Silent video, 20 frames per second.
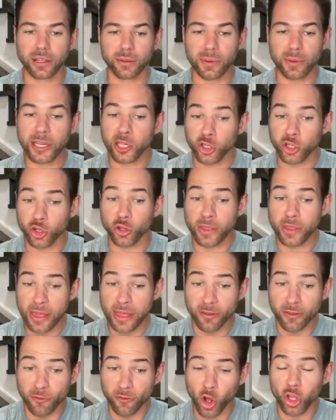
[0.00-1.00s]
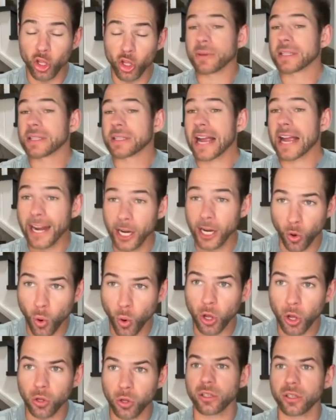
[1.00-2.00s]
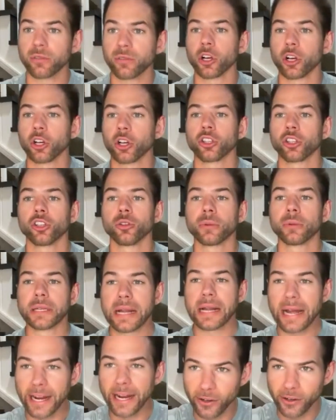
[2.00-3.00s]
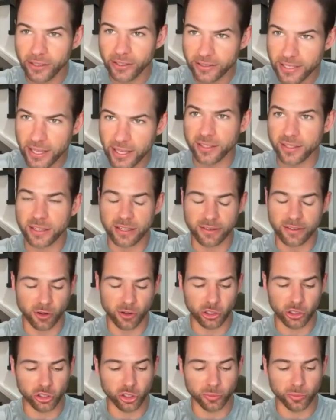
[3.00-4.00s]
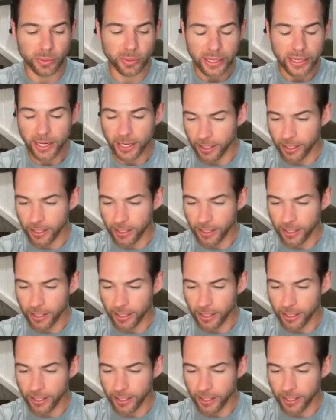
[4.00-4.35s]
making sure that the volume is higher quality volume and higher intensity volume,